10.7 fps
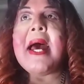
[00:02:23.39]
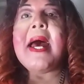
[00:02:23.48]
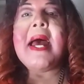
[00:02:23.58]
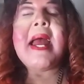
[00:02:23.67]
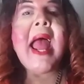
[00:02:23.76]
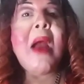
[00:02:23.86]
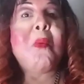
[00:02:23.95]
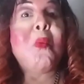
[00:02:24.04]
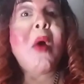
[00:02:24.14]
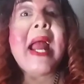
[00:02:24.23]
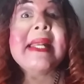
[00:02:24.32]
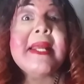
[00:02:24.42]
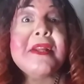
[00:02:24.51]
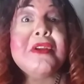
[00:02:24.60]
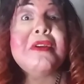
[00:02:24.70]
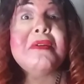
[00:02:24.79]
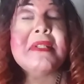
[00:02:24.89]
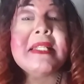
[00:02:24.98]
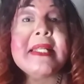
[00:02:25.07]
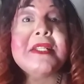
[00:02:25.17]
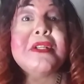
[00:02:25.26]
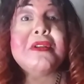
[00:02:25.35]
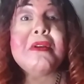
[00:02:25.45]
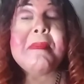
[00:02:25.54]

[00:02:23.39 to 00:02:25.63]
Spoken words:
why not use it to do